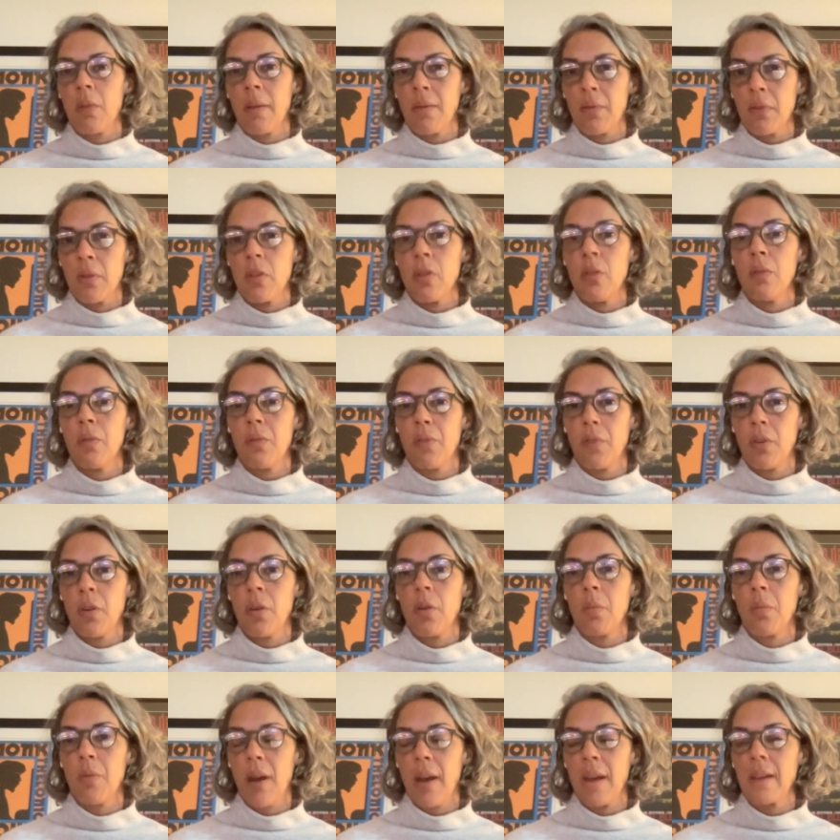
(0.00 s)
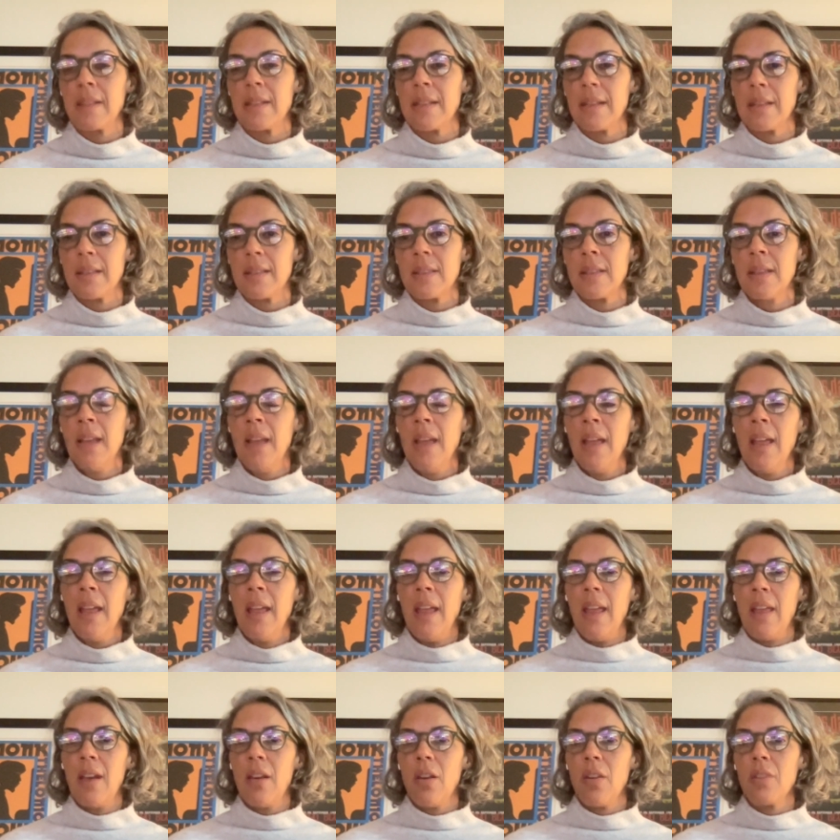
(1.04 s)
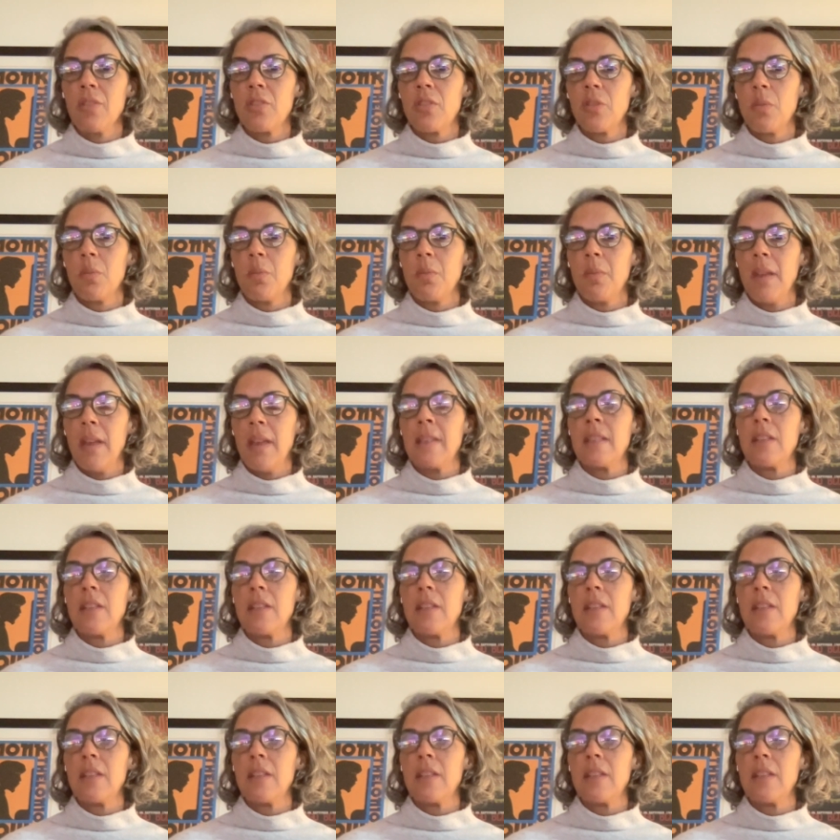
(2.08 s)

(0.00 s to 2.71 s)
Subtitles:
revenue for your practice. And also,